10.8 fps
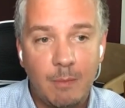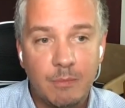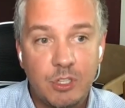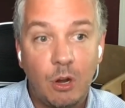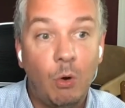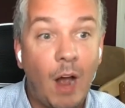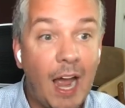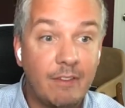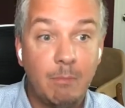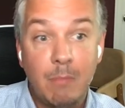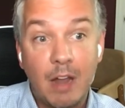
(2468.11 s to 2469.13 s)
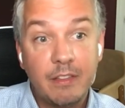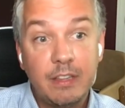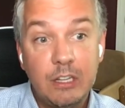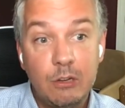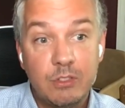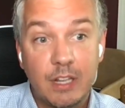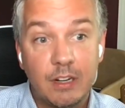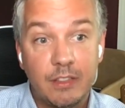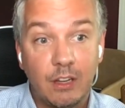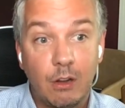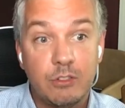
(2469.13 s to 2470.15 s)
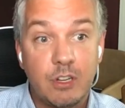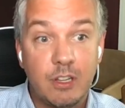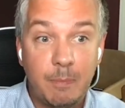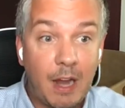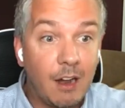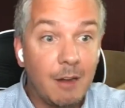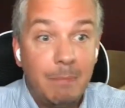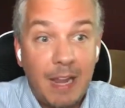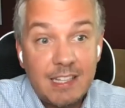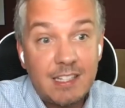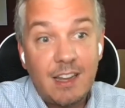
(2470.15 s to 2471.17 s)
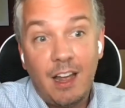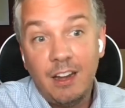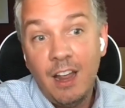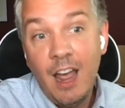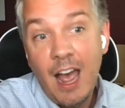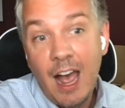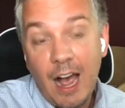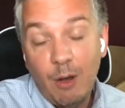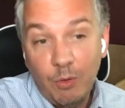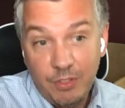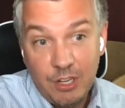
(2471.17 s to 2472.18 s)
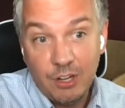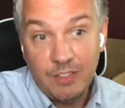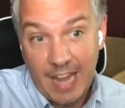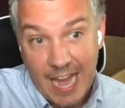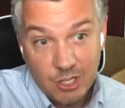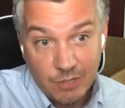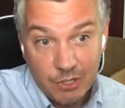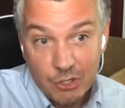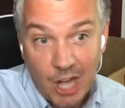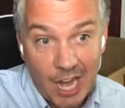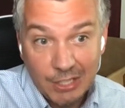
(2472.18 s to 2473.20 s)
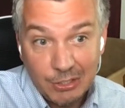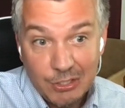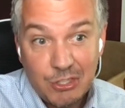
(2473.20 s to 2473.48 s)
So I have a monthly newsletter that goes to the parent based on the age of your child.